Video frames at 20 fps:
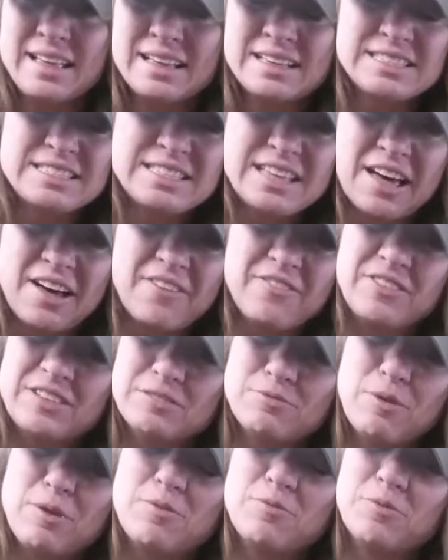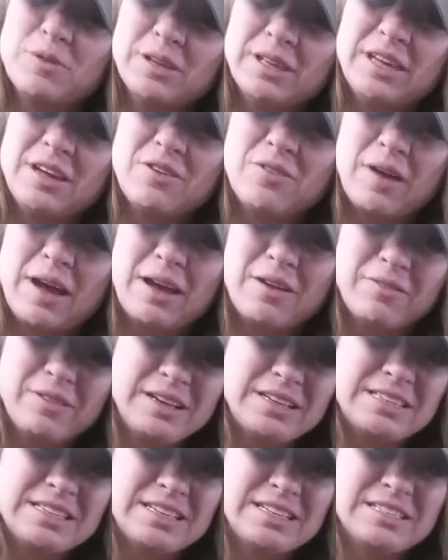in itself is one really great
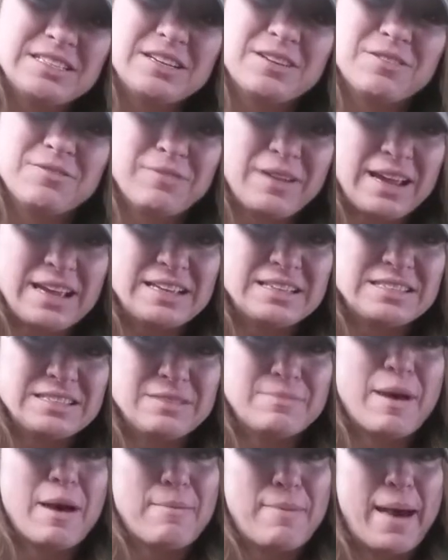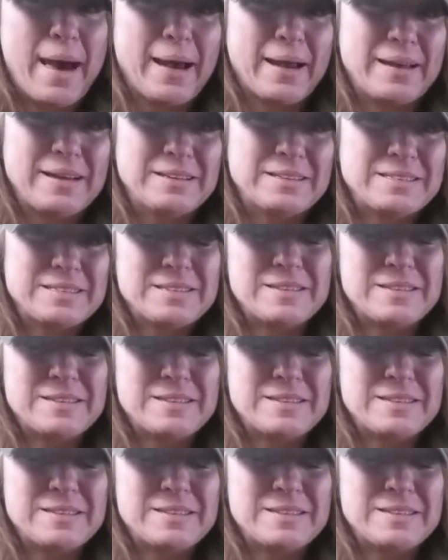reason to raise some alpacas.